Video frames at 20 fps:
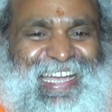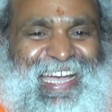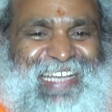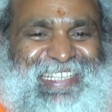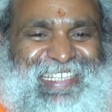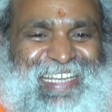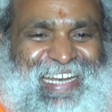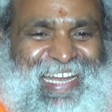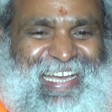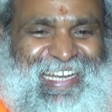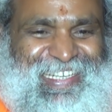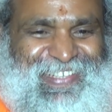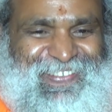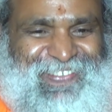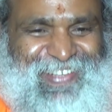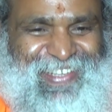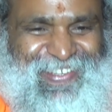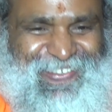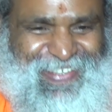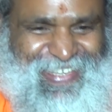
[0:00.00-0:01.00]
as an
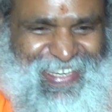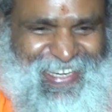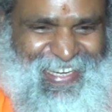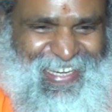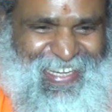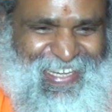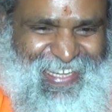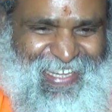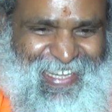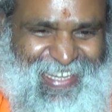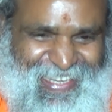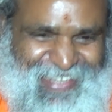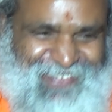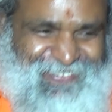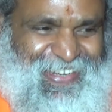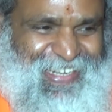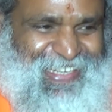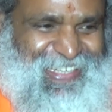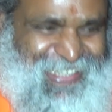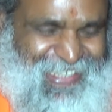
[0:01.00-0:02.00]
animal, okay? In
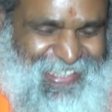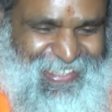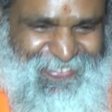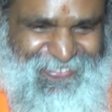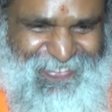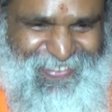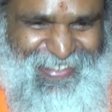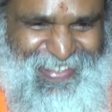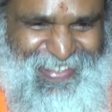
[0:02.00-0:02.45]
my dream.